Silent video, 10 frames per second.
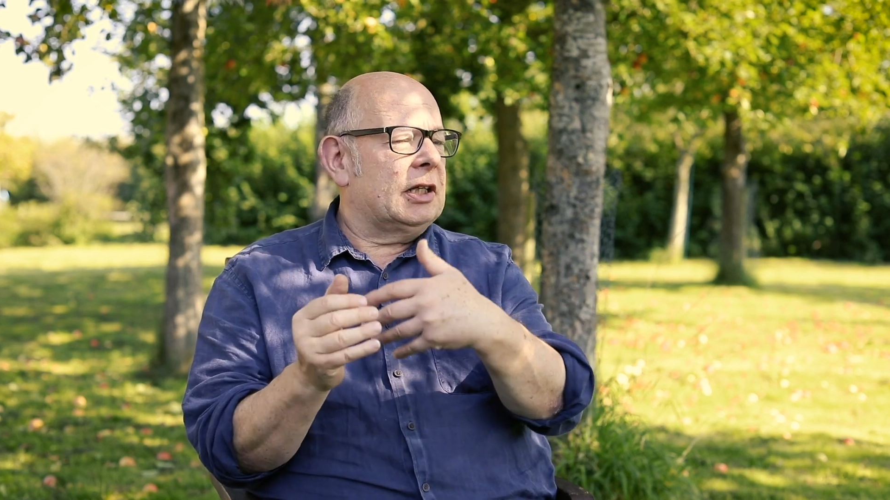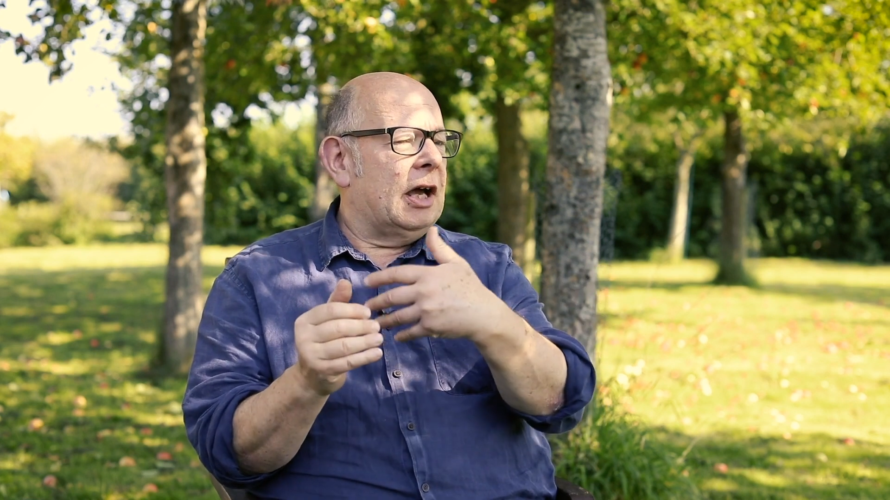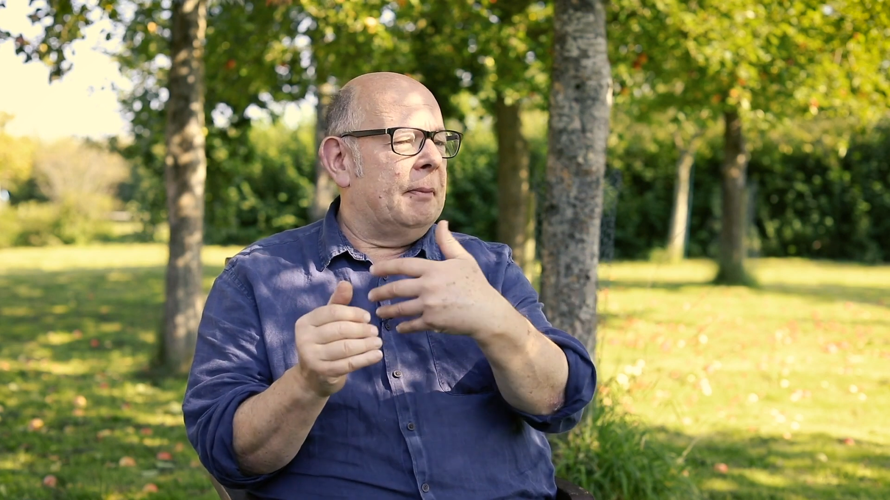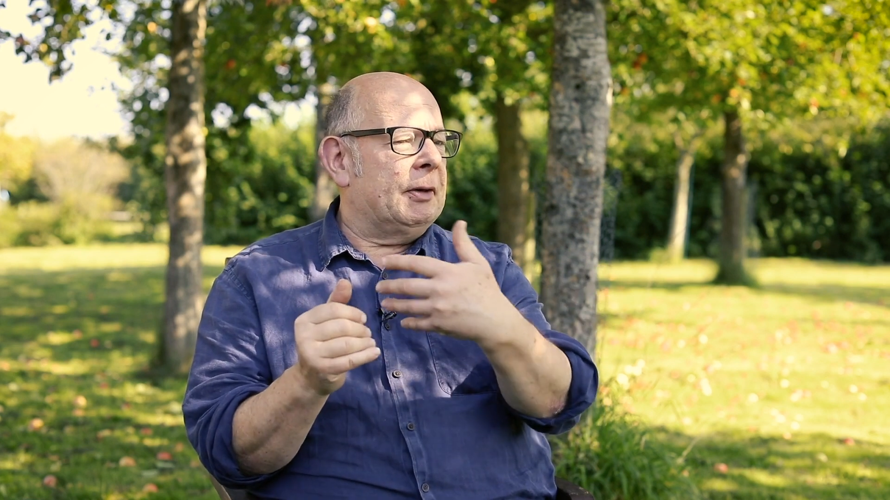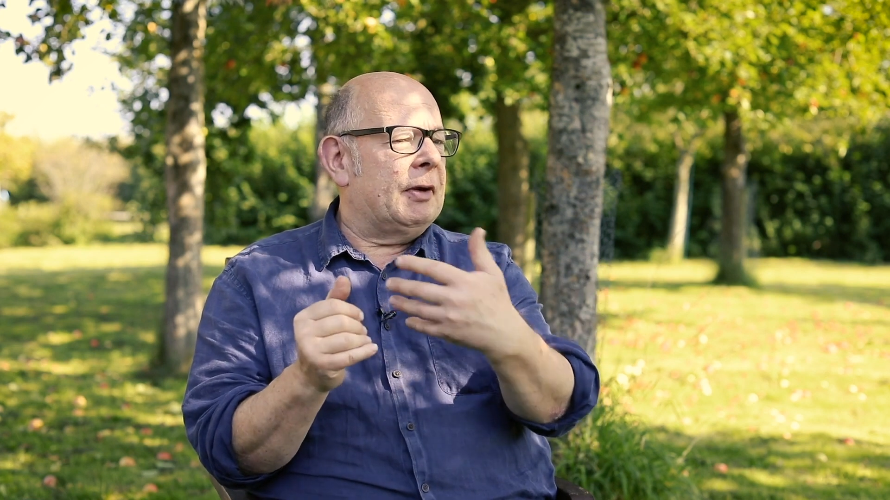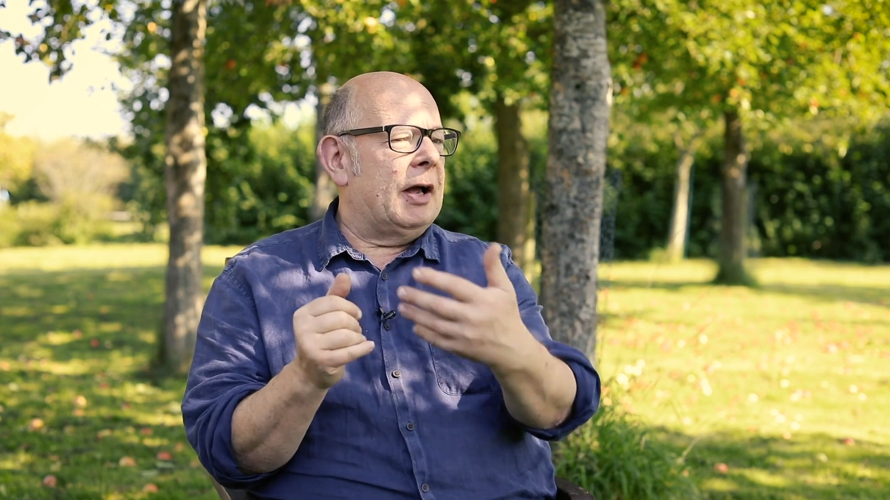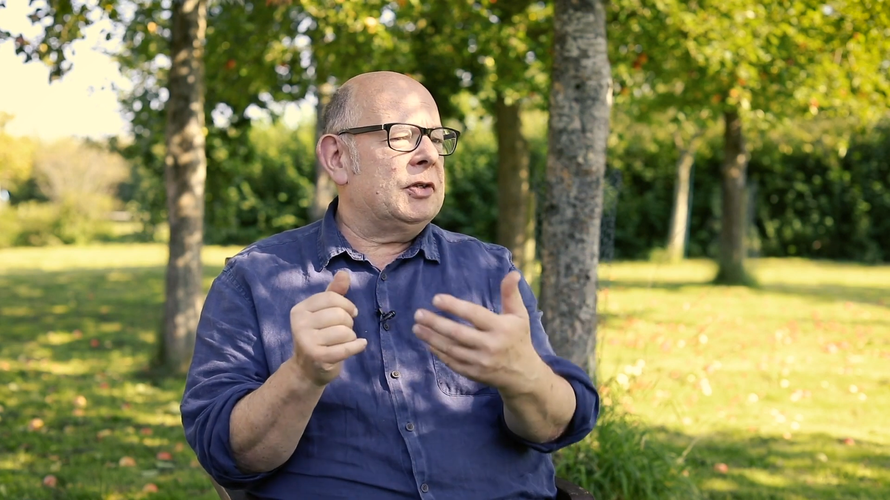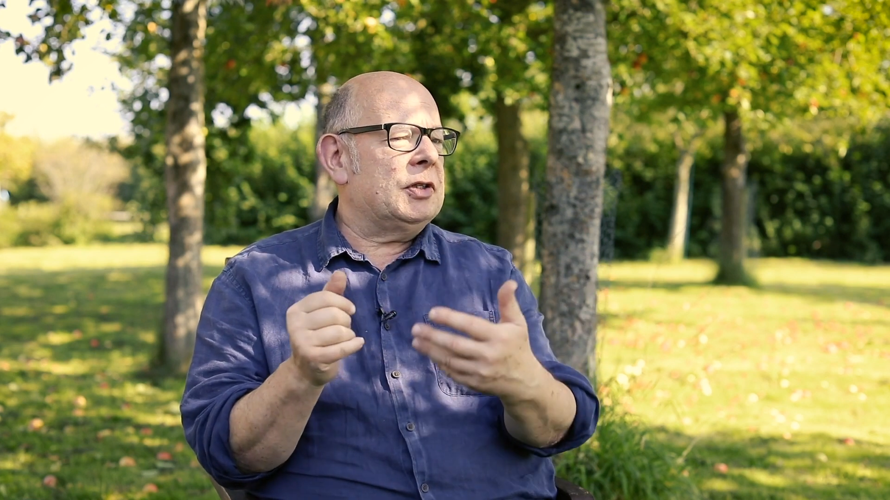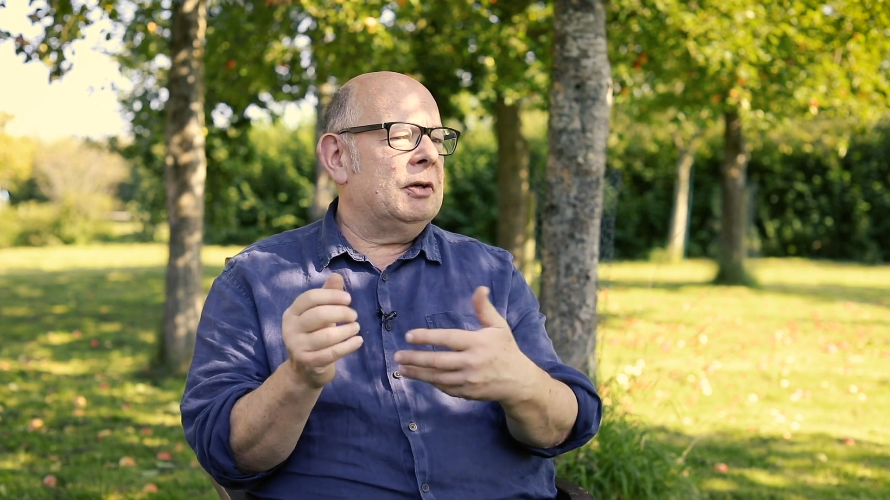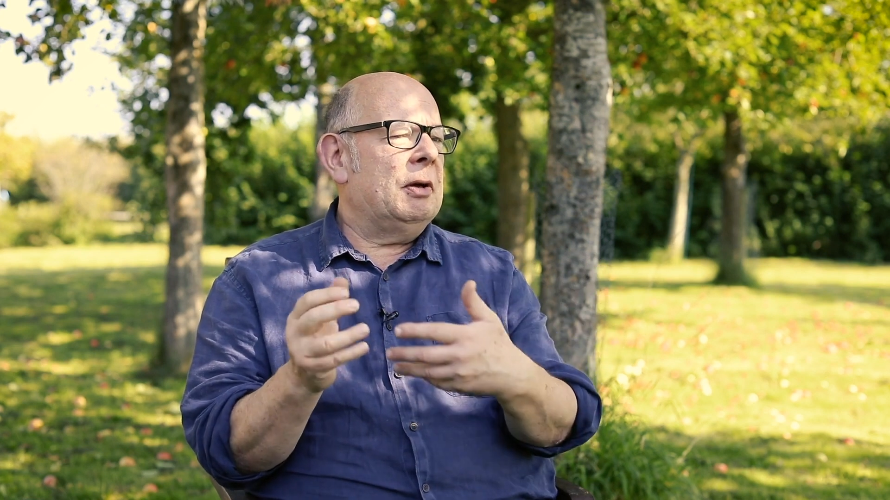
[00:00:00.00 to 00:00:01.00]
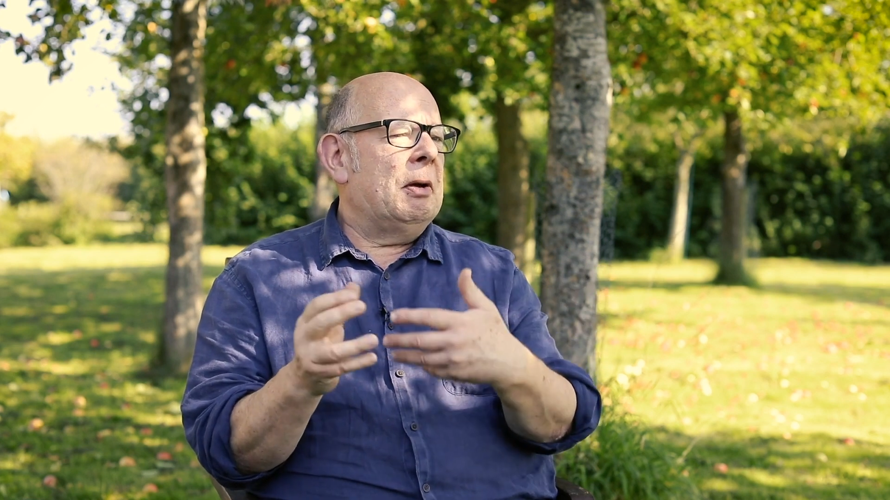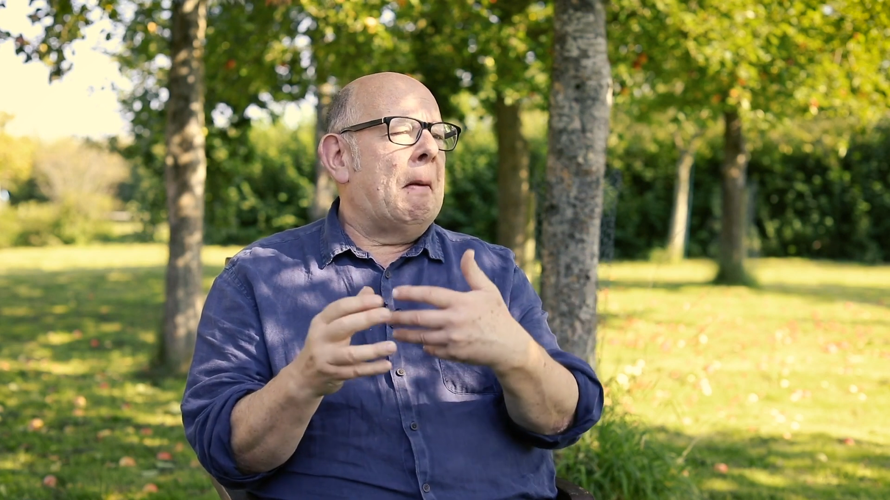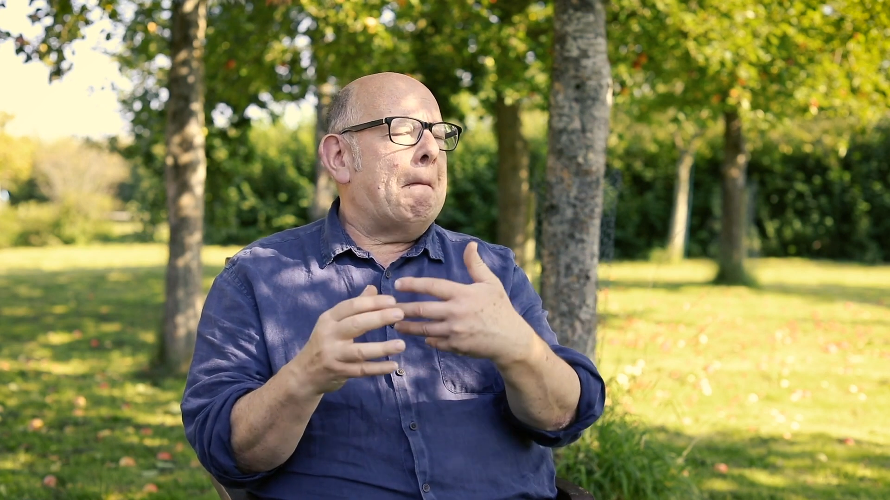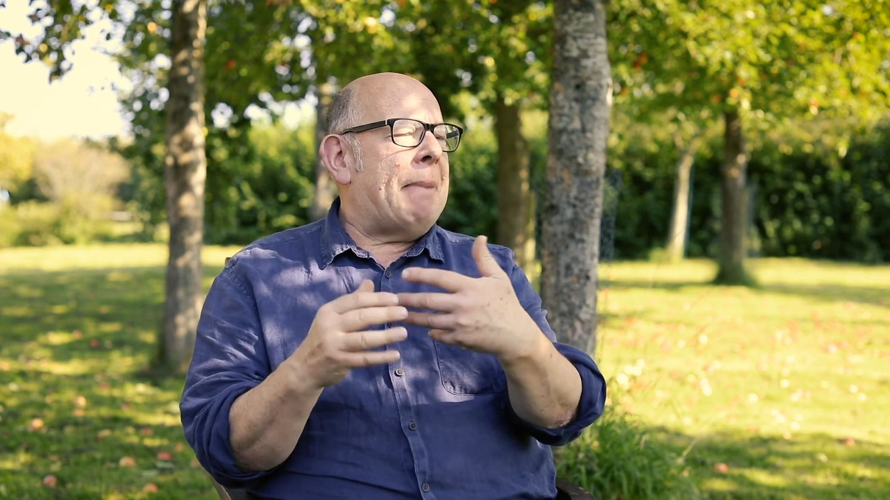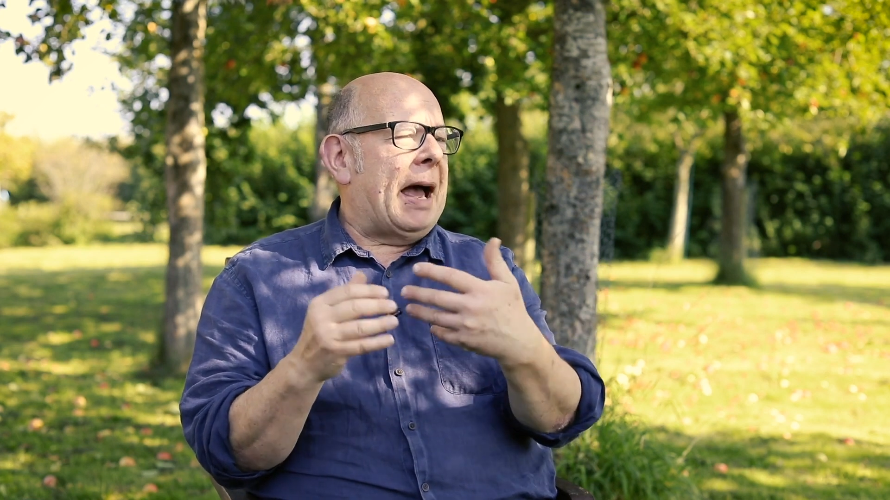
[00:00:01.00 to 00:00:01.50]
coming round to
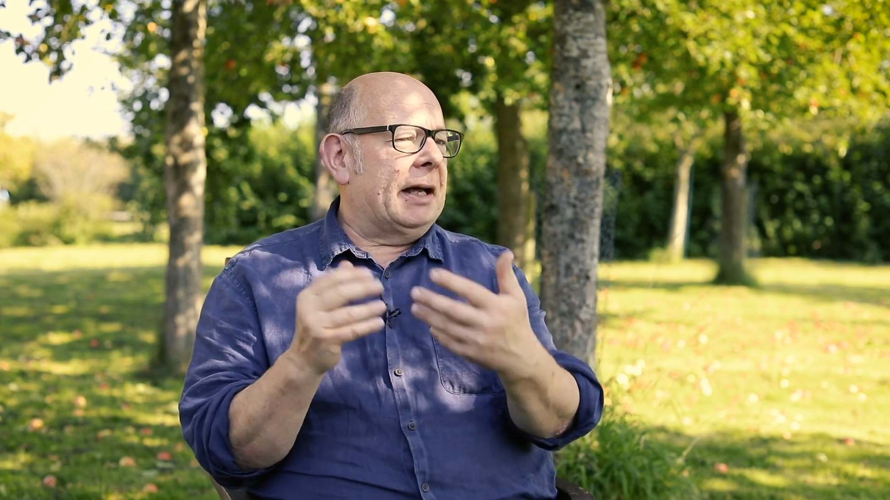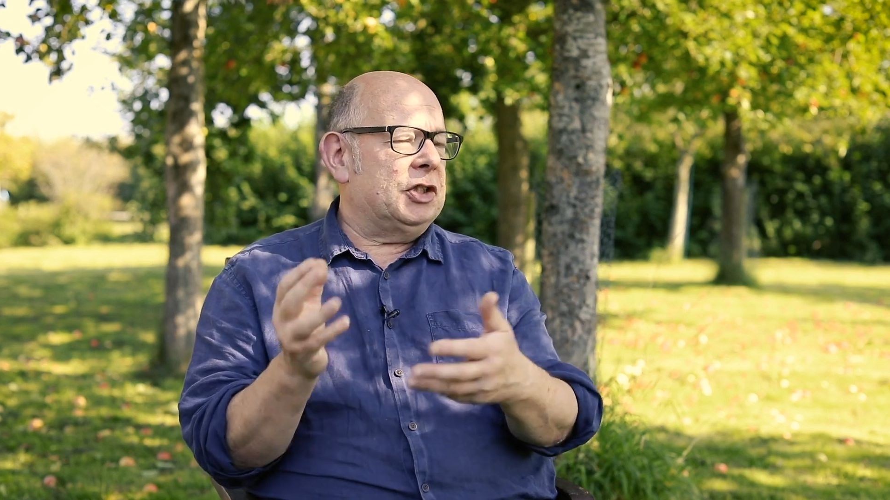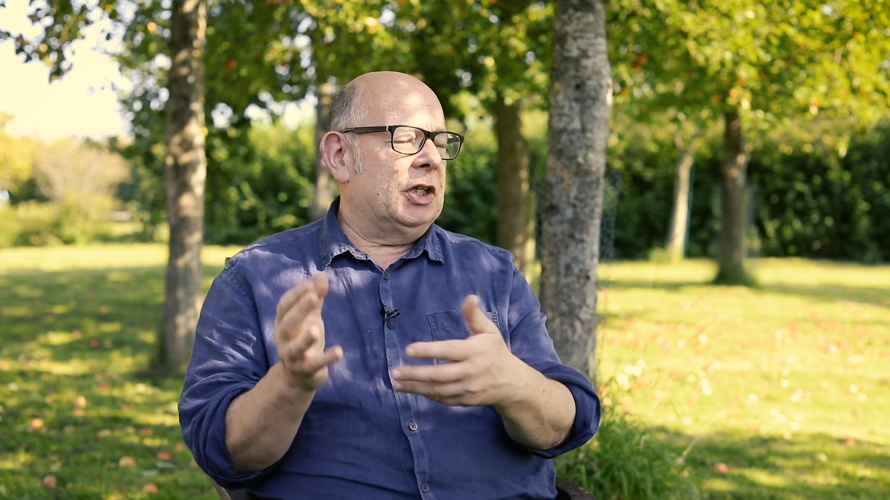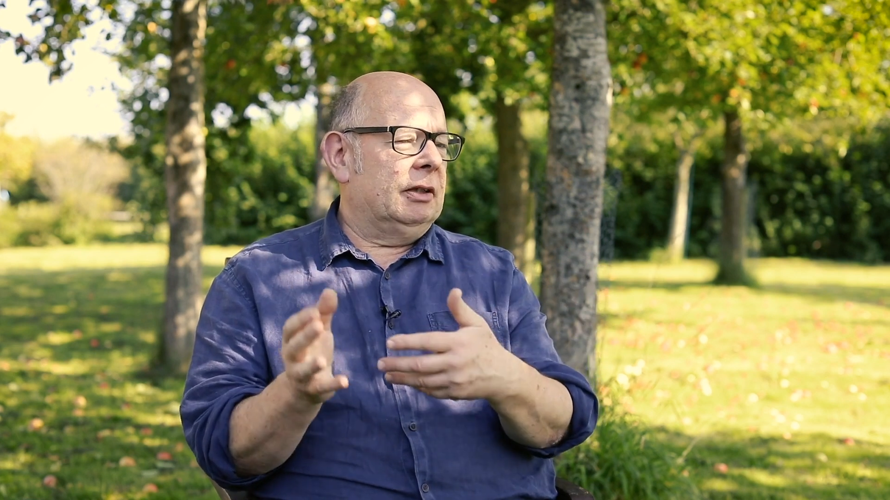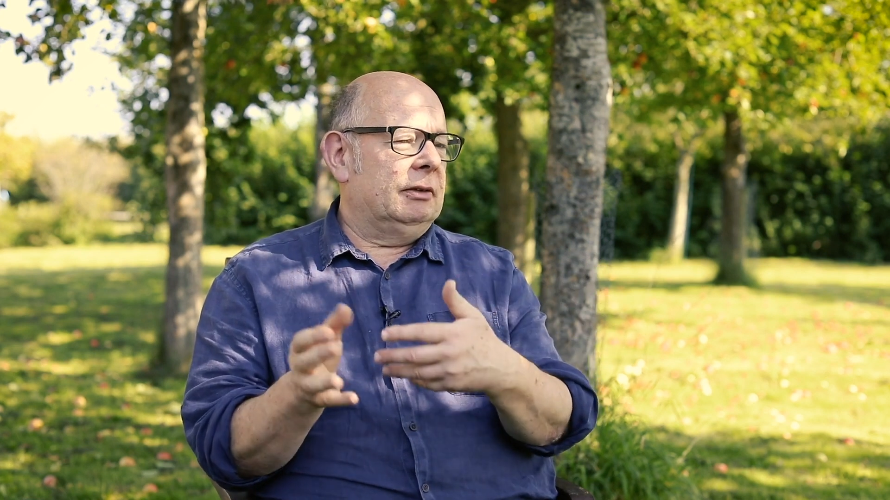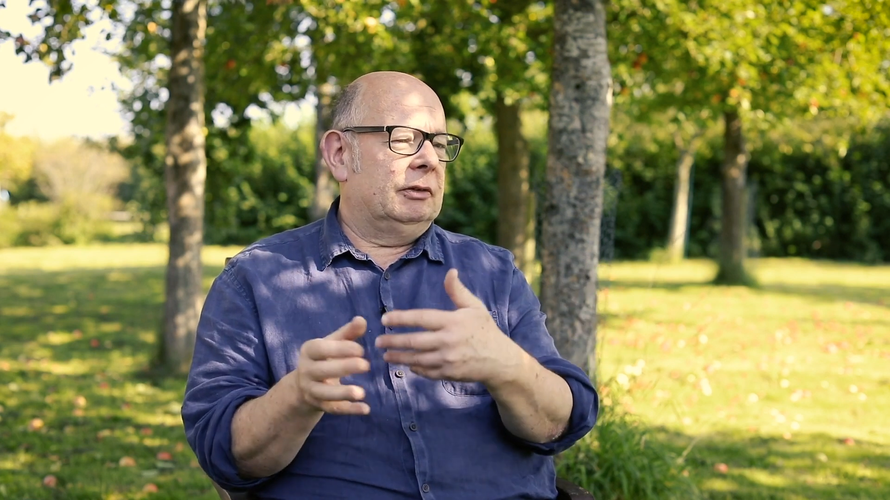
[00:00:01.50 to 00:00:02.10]
packaging,